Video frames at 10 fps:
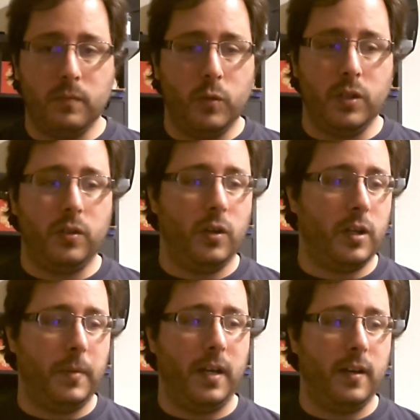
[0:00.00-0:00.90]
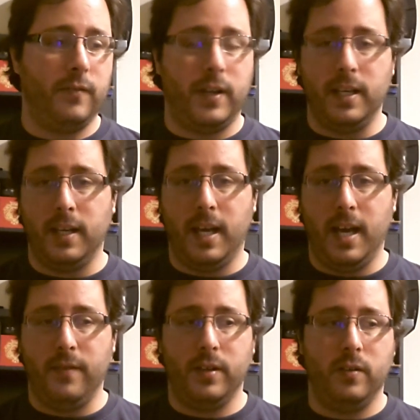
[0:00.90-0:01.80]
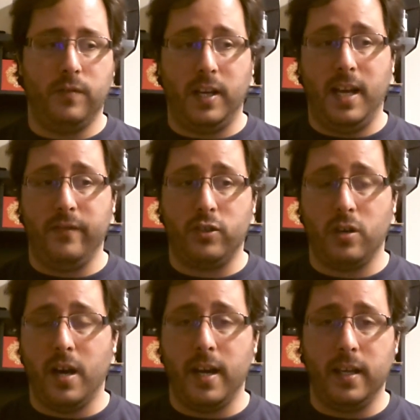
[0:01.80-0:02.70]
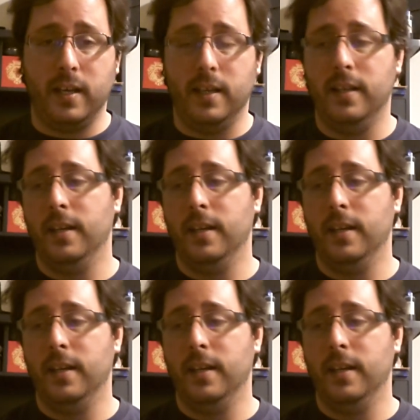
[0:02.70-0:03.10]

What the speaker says: wouldn't talk about it if I didn't have it, if I haven't tried it.